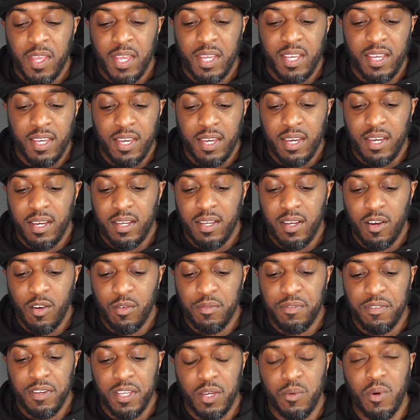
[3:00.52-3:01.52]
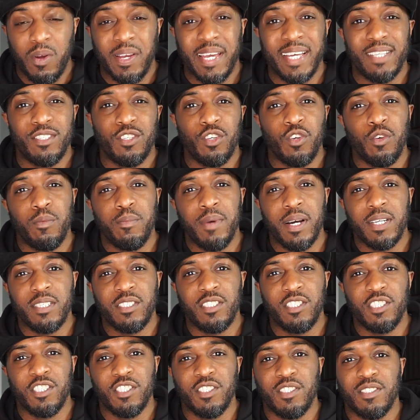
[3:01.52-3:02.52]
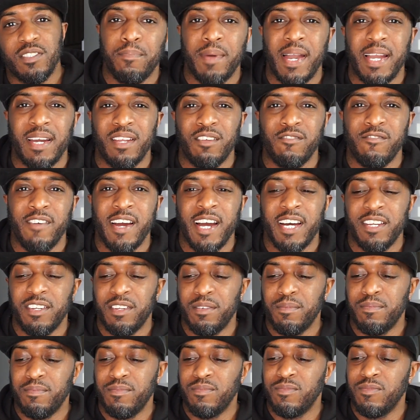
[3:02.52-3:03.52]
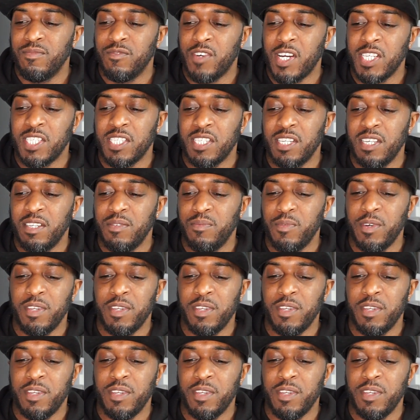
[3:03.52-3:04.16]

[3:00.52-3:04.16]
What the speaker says: yeah, hopefully you won't get too much banging around and rustling